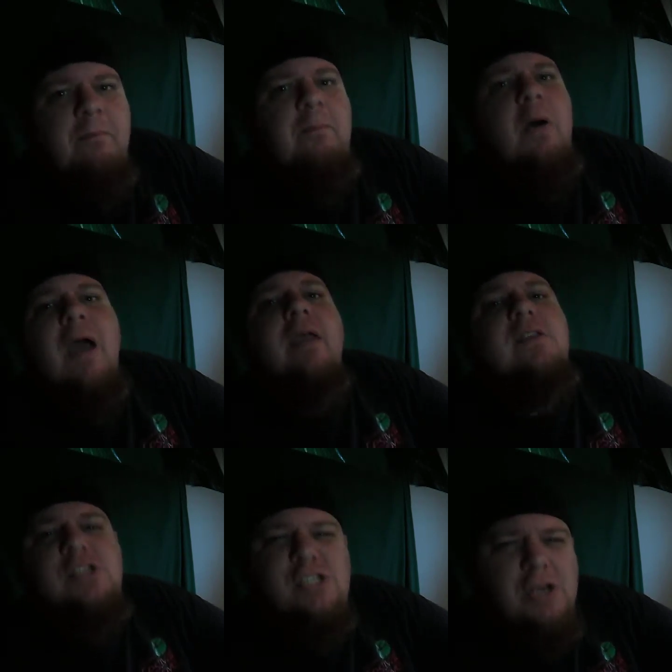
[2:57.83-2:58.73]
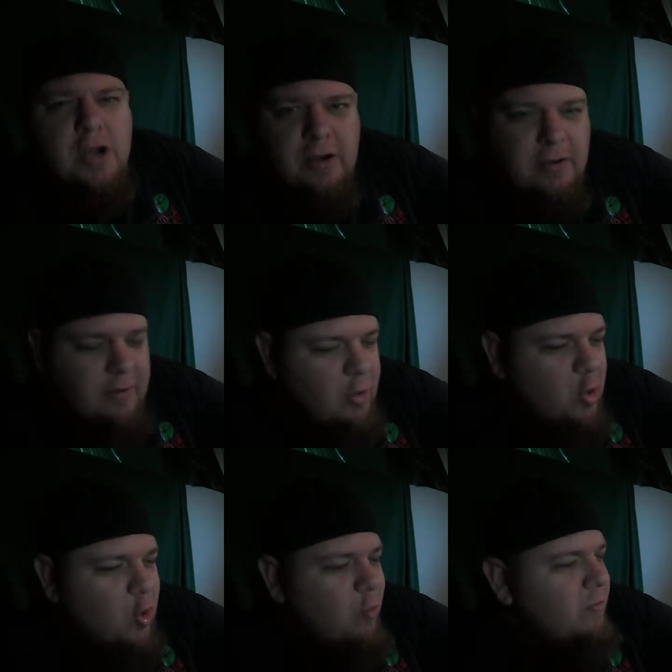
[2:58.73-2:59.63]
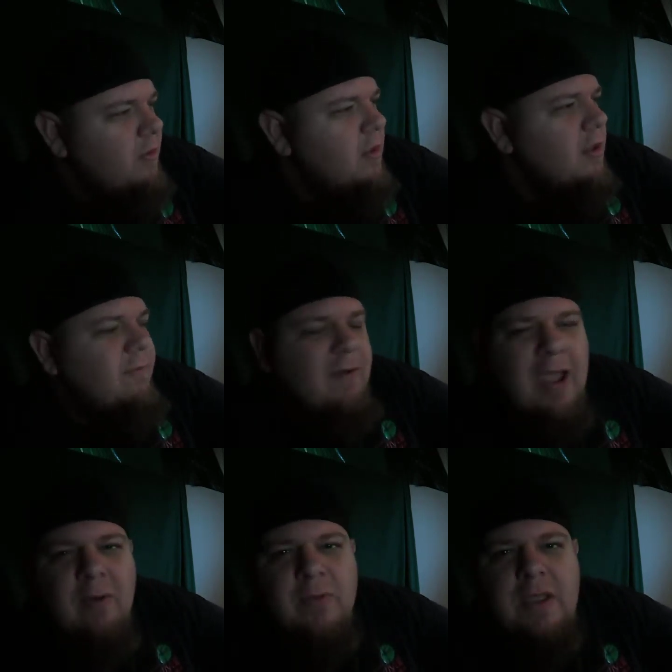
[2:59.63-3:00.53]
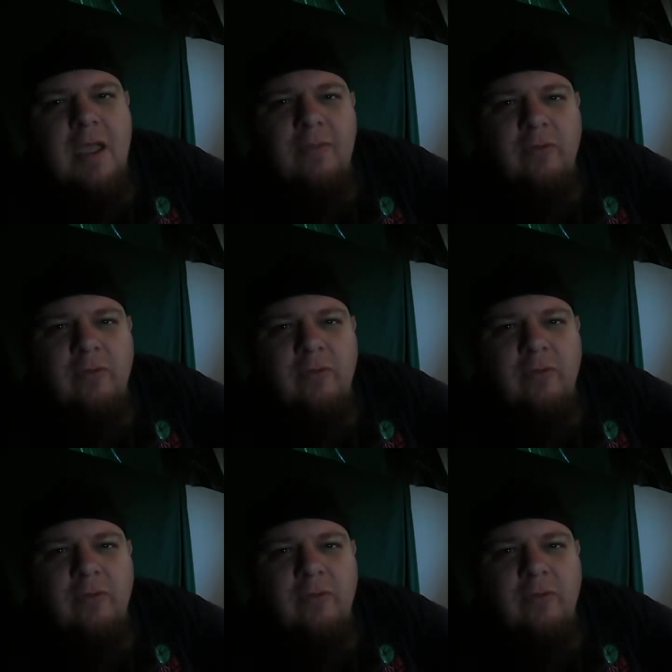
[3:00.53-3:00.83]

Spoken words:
pocket shirt, if I only had the